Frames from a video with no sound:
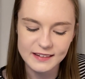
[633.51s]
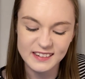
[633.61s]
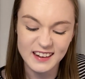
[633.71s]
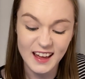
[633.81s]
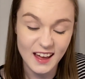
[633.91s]

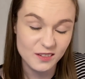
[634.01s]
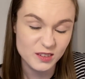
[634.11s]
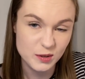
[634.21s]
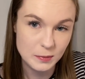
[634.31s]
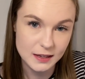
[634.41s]
doesn't
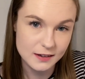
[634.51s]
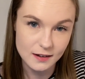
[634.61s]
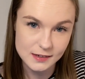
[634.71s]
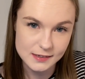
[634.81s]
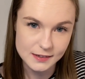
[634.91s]
have to be
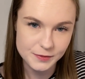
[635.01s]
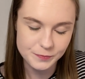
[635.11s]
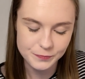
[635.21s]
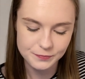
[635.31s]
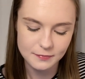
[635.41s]
data.